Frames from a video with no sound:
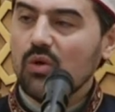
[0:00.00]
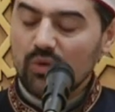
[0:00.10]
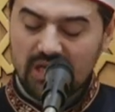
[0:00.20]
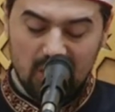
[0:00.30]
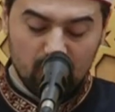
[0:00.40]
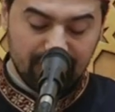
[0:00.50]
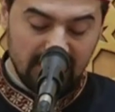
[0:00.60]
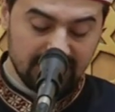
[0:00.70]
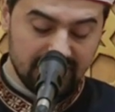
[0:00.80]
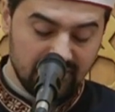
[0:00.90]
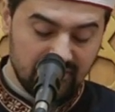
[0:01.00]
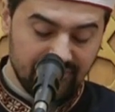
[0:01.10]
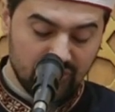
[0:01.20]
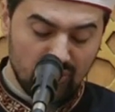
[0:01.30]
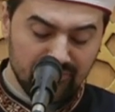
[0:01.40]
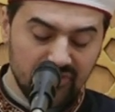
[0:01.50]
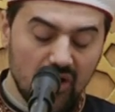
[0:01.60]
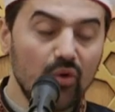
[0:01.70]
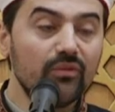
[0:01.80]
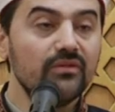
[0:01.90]
We have fasted from
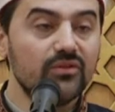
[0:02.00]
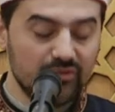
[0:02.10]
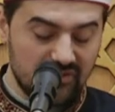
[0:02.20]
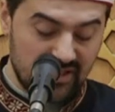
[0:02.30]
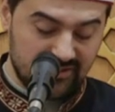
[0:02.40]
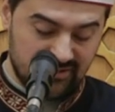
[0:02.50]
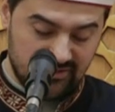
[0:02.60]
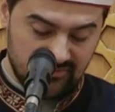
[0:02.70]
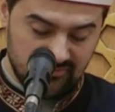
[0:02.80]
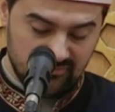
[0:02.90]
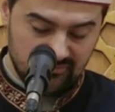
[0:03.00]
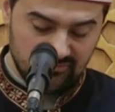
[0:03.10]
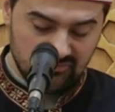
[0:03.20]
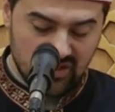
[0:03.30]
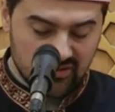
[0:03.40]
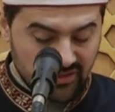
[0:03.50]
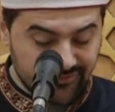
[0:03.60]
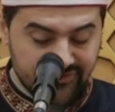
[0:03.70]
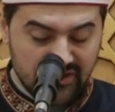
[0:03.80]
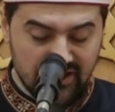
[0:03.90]
dawn to dusk,
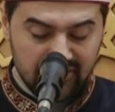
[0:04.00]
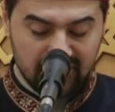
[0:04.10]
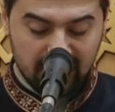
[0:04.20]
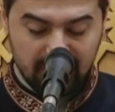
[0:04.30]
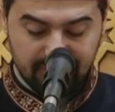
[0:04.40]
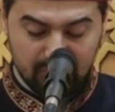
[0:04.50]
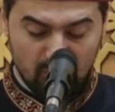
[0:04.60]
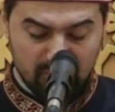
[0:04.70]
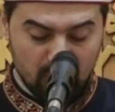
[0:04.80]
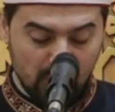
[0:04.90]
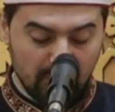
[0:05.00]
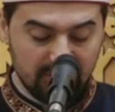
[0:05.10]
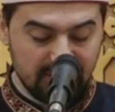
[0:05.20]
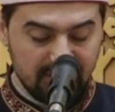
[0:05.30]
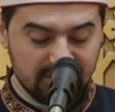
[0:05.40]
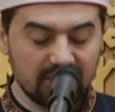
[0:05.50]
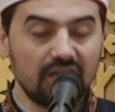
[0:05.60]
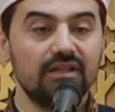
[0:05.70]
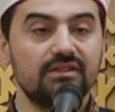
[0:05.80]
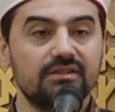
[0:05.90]
refrained from worldly
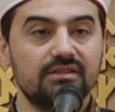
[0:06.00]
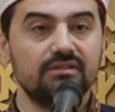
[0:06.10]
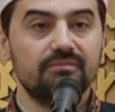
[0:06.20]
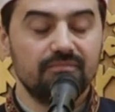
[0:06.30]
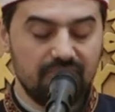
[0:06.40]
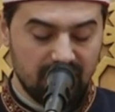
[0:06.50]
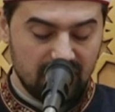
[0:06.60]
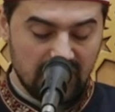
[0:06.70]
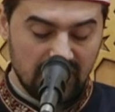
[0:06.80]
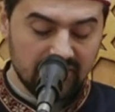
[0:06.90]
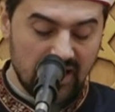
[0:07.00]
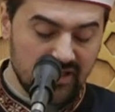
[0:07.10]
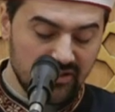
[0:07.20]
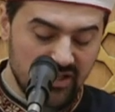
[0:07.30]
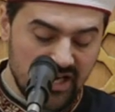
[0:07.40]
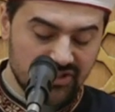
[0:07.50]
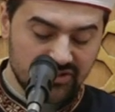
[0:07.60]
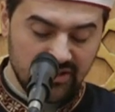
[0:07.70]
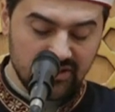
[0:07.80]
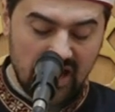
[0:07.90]
desires, and
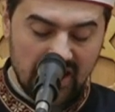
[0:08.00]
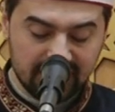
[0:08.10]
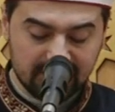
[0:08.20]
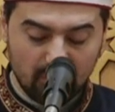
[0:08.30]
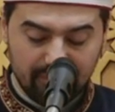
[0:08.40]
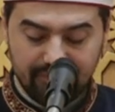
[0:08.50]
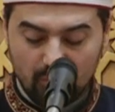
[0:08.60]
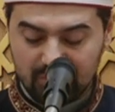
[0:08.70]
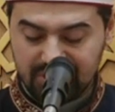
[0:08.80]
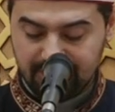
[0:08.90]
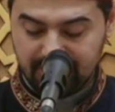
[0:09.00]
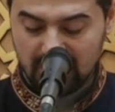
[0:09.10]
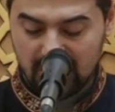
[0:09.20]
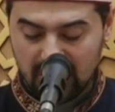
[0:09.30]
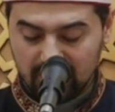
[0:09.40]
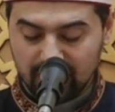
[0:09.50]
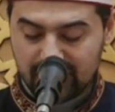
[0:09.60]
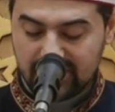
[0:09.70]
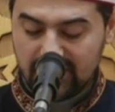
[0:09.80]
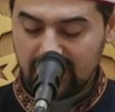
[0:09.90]
engaged in acts of worship to
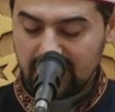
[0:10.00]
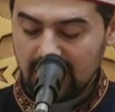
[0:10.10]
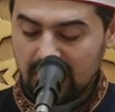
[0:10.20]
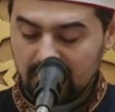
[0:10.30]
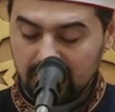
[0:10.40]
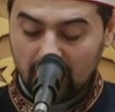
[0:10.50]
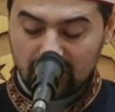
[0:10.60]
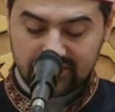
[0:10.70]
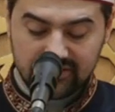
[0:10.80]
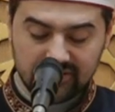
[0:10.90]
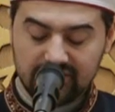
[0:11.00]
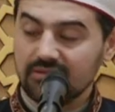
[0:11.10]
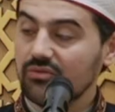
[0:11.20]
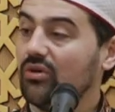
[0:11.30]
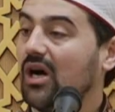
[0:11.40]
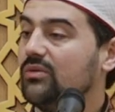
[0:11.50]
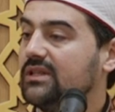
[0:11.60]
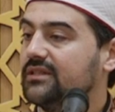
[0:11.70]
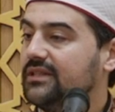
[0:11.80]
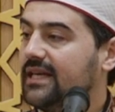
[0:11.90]
seek closeness to our
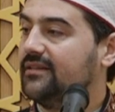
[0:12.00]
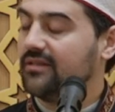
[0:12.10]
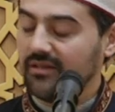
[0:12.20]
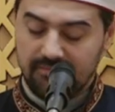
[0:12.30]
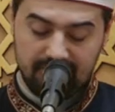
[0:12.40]
Creator.